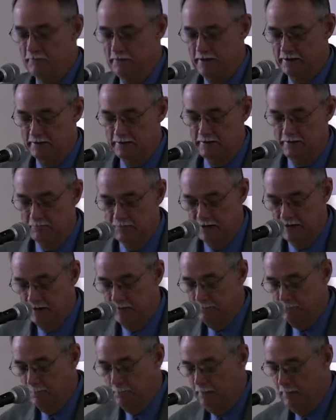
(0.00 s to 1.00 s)

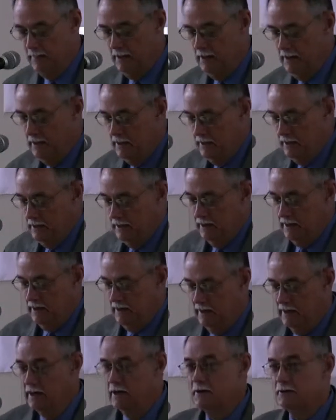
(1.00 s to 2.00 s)
activity.
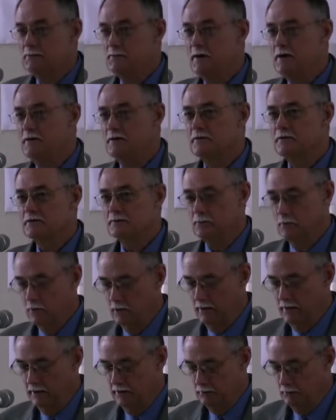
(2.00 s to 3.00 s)
Our speaker this
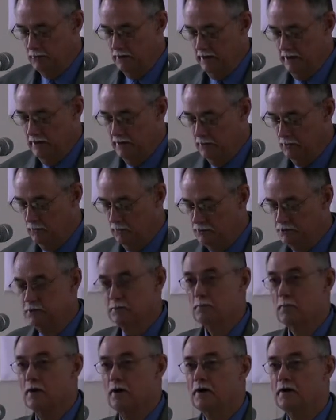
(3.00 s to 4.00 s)
morning,
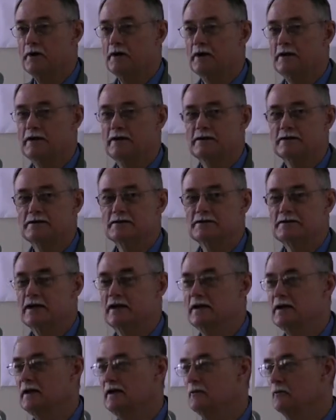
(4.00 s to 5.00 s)
Richard Merkt, is
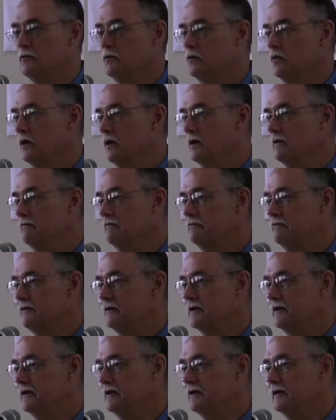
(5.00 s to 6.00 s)
one of
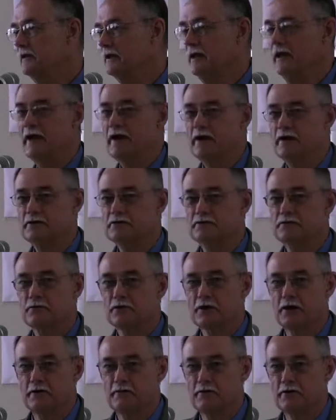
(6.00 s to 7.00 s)
the candidates
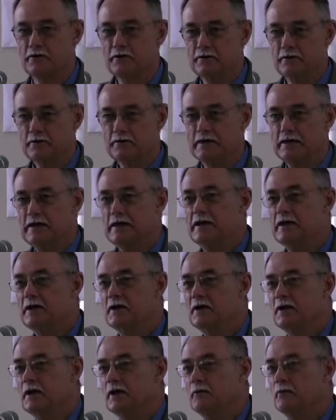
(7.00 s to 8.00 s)
for governor,
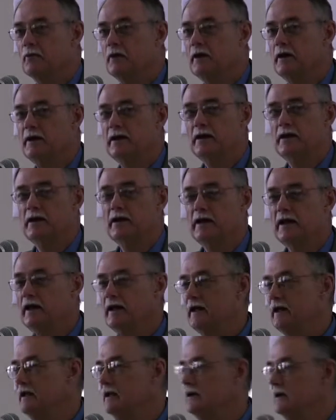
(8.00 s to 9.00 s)
running in
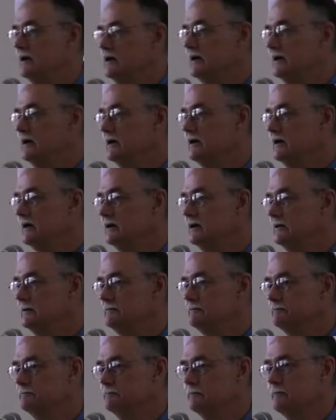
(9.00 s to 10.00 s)

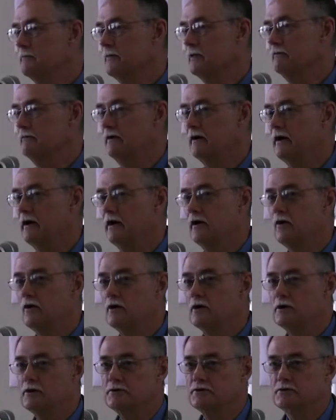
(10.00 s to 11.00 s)
a fairly
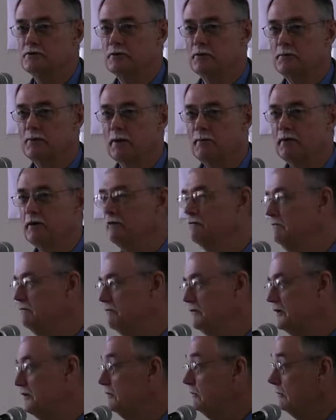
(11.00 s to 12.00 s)
large Republican
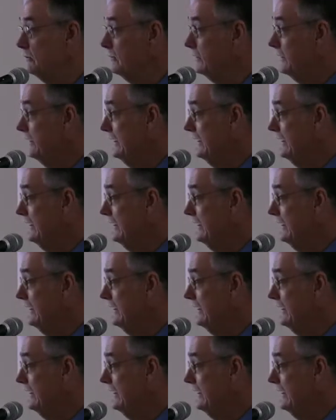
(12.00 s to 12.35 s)
field